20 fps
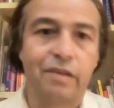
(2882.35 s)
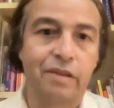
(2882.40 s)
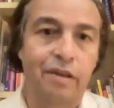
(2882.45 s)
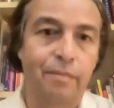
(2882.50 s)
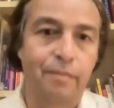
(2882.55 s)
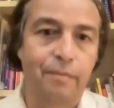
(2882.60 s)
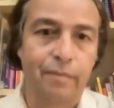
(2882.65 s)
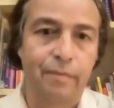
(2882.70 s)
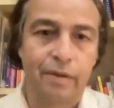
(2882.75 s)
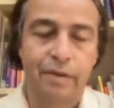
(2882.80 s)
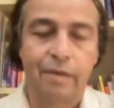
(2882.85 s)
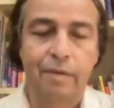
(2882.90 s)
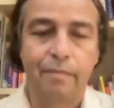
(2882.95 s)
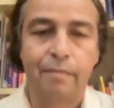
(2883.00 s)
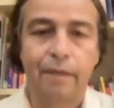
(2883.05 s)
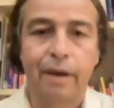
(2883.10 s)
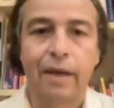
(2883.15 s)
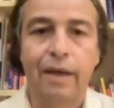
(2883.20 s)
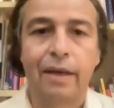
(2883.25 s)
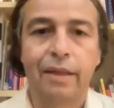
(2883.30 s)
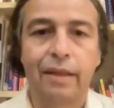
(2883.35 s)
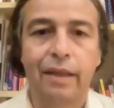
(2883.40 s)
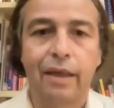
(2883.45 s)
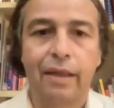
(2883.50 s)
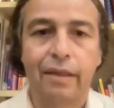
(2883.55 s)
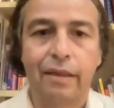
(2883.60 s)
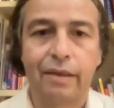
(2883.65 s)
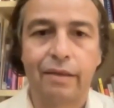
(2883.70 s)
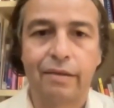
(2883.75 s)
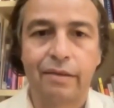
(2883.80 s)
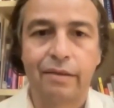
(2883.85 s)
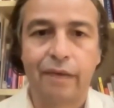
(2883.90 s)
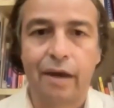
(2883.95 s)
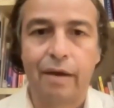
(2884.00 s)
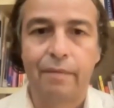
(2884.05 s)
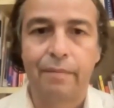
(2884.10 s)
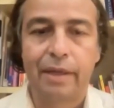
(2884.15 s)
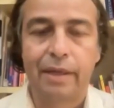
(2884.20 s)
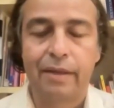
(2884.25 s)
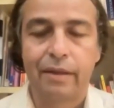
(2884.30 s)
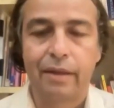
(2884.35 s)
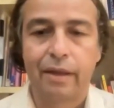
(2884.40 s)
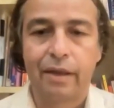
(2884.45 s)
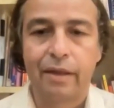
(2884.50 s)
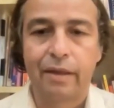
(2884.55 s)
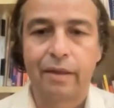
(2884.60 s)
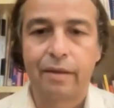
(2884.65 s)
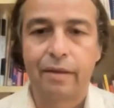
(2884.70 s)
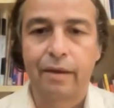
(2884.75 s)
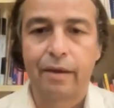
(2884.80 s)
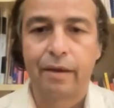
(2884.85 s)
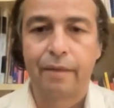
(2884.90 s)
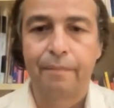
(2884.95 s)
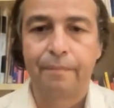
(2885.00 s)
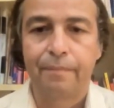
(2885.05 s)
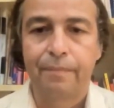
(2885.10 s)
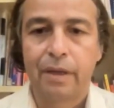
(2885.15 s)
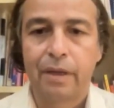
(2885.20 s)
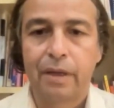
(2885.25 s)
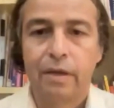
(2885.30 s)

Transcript: some some early data is coming that um,